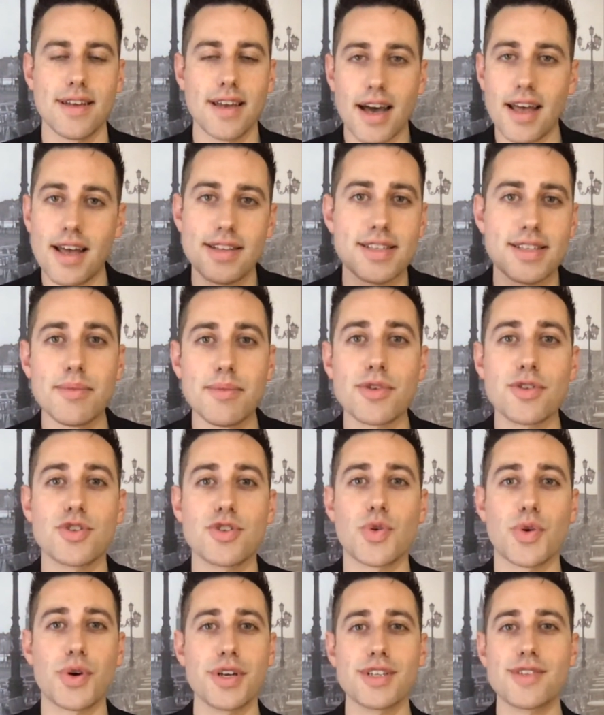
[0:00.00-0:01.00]
A similar
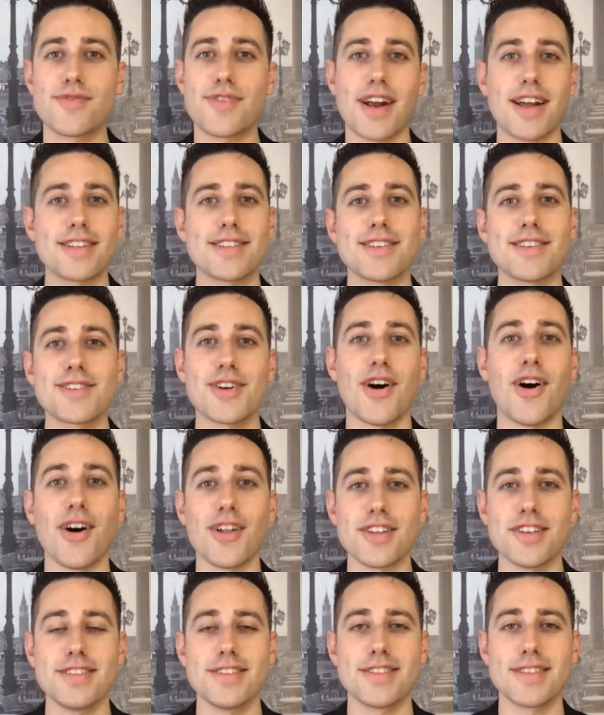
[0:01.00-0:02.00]
story is Francis
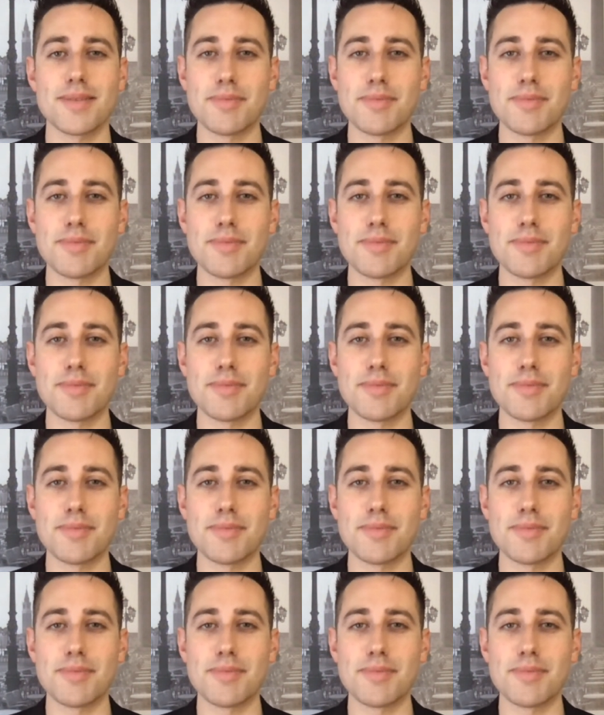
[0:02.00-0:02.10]
Collins.